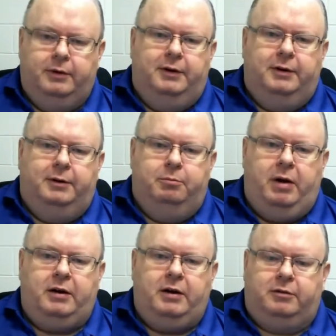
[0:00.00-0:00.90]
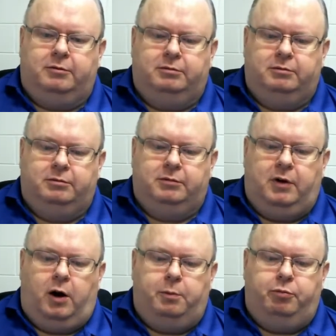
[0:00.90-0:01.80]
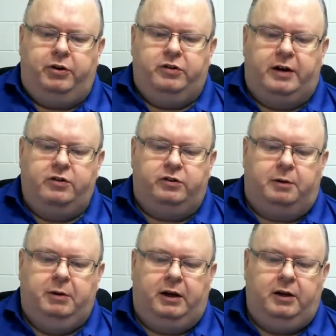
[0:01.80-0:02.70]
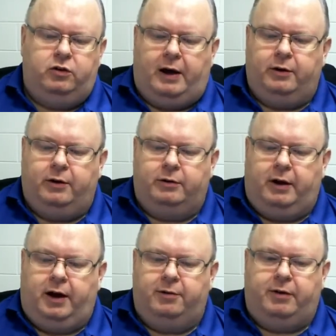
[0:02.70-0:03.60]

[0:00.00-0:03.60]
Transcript: make our presentations on Media Shout, I find